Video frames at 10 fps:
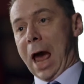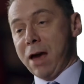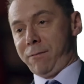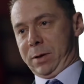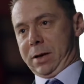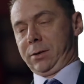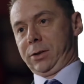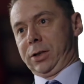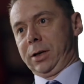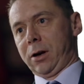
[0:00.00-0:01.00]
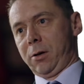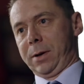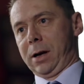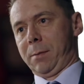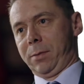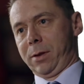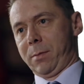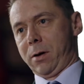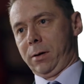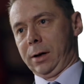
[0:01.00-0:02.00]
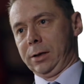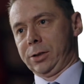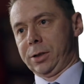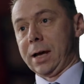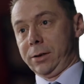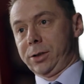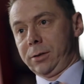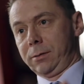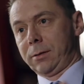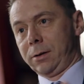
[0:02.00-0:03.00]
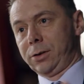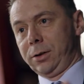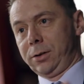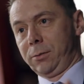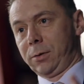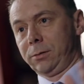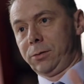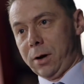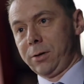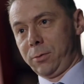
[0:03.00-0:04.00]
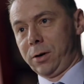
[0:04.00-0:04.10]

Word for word: We have begun to see an opening up of the markets, thanks largely to the World Trade